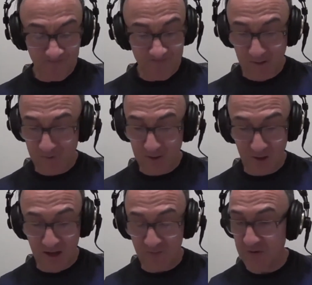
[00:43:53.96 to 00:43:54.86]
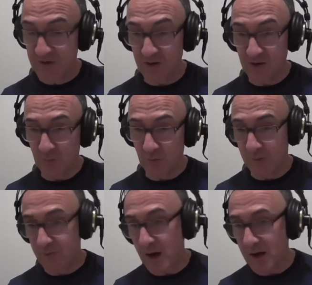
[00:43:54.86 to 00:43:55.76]
they just haven't done it.
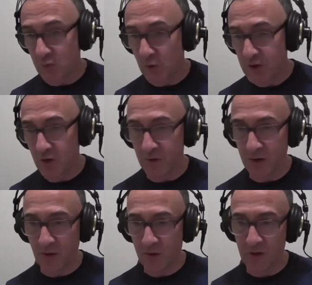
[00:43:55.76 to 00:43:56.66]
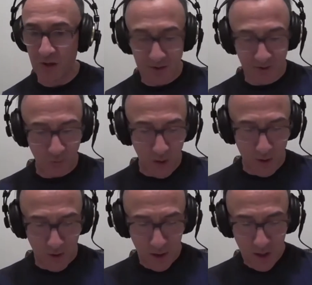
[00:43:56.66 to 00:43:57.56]
Mike, what do you think the thing is
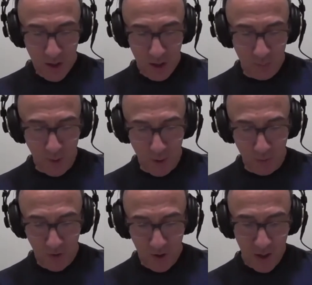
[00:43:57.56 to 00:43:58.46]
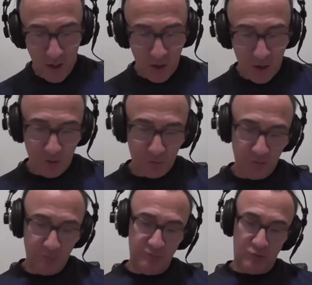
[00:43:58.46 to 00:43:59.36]
with both?
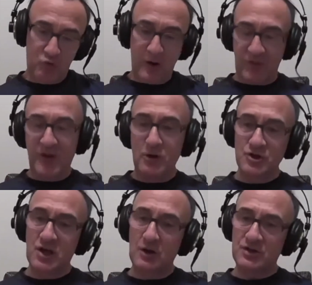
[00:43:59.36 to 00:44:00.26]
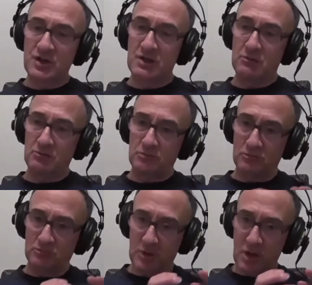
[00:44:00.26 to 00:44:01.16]
Quick thing on Chelsea,
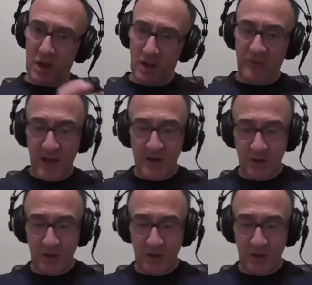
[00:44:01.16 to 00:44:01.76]
and then